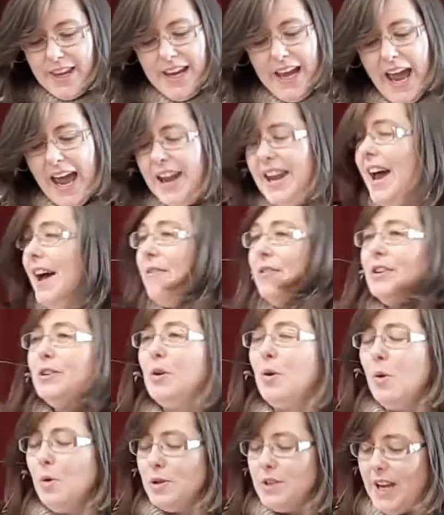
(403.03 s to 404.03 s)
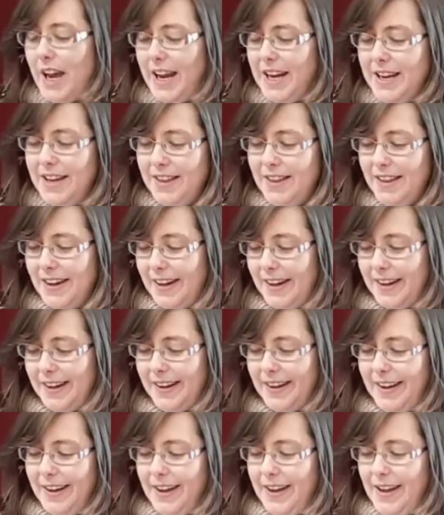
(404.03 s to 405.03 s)
and haven't caught anything,
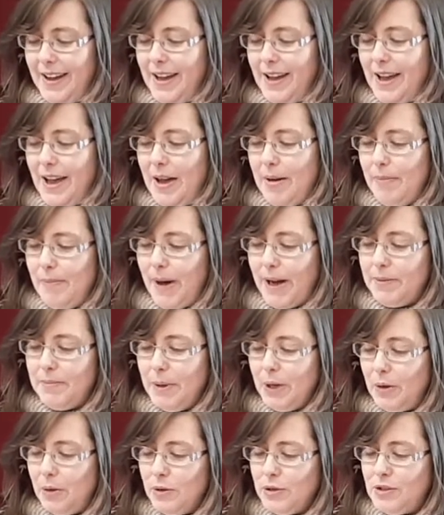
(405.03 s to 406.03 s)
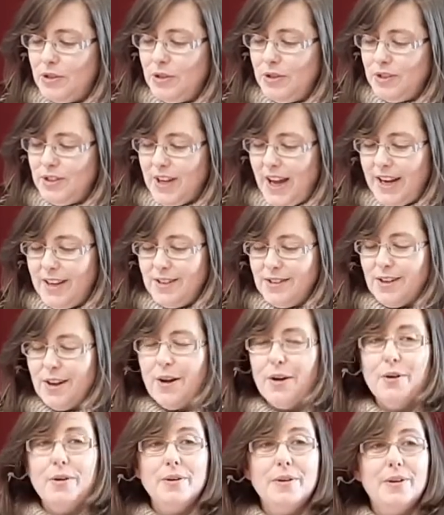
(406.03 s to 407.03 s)
but because you say
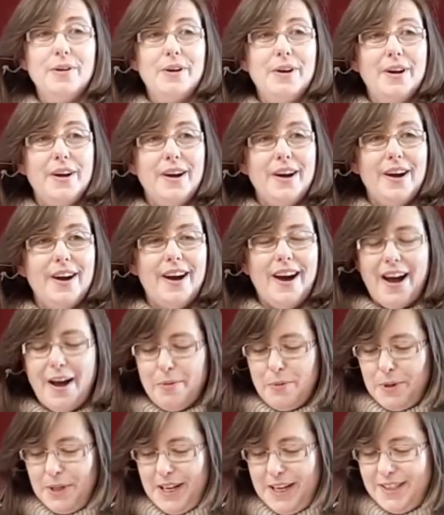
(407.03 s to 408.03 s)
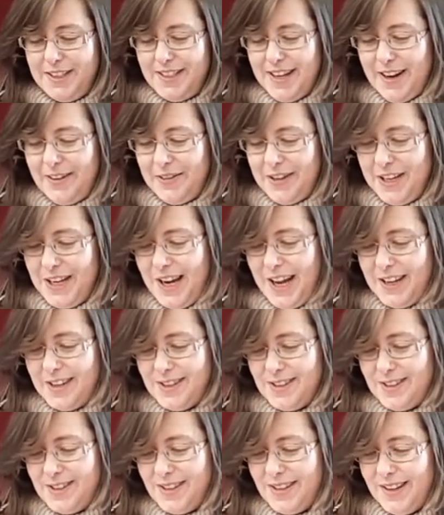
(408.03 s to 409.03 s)
so, I will let down the
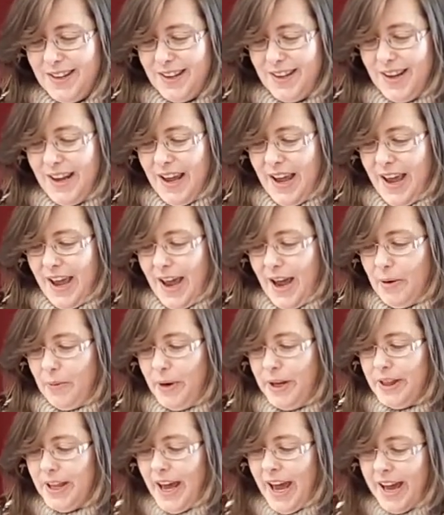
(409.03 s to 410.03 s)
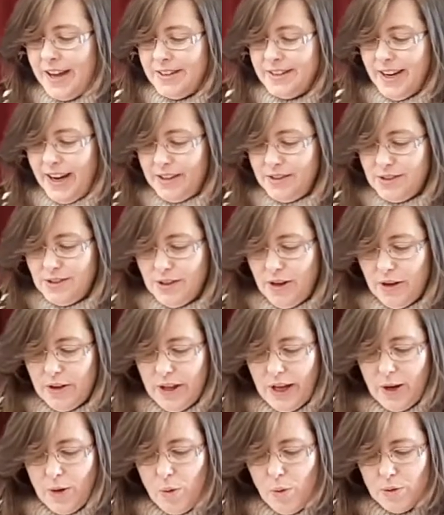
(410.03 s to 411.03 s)
nets." And when they had done so,
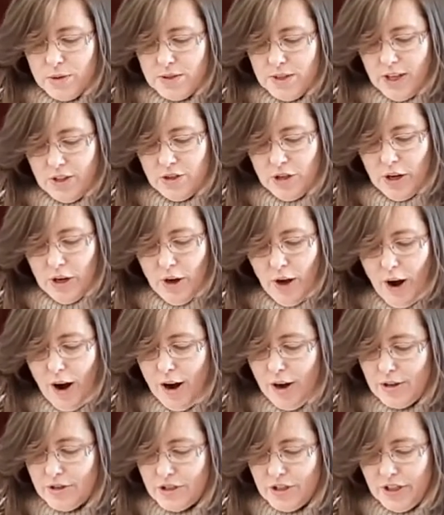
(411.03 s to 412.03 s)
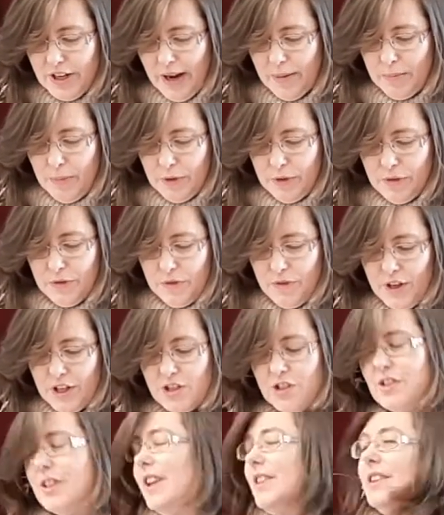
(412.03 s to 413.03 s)
they caught such a large number of
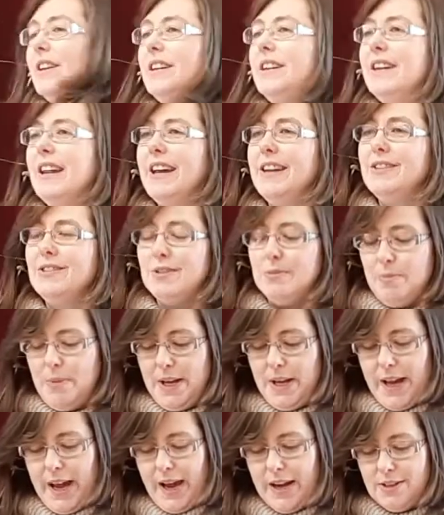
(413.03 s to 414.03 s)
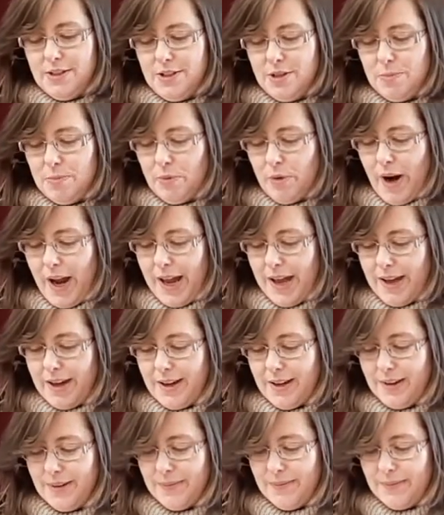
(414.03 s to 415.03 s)
fish that their nets began to break.